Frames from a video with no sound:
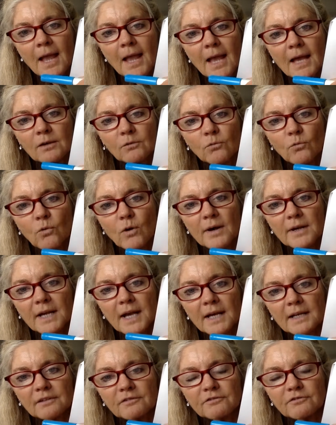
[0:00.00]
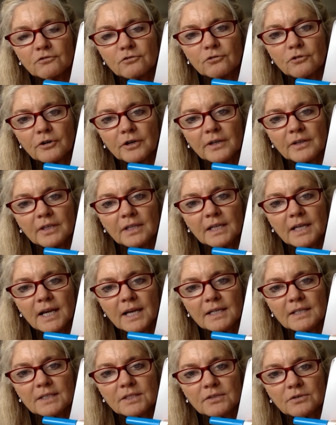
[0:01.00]
and 1 out of 4 in the
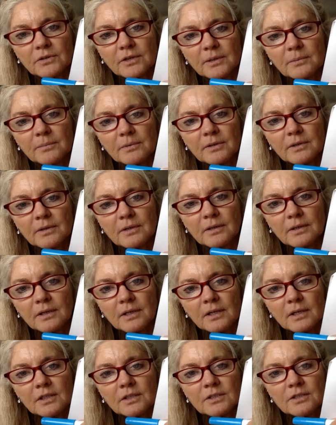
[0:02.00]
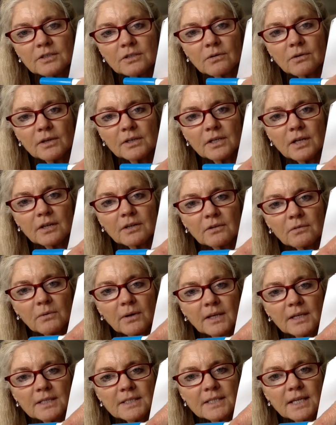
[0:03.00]
last strip. So another
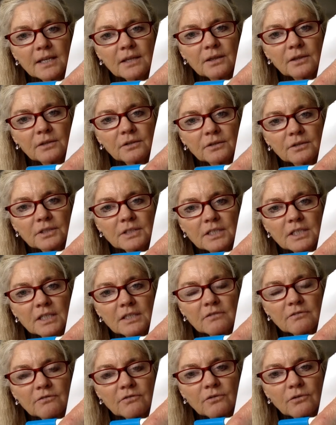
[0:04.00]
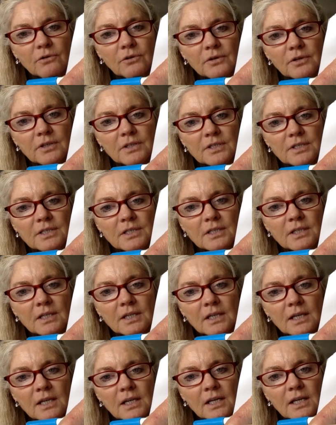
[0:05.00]
way to say 13/4
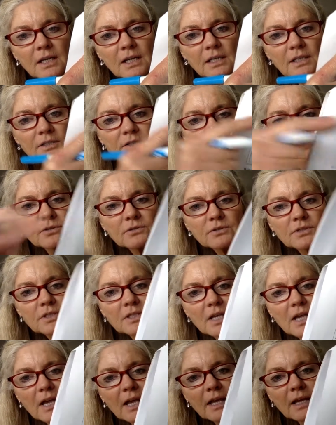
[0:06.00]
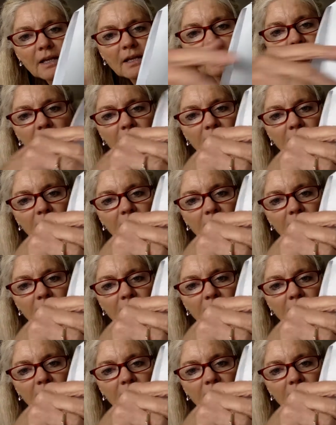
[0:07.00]
is to say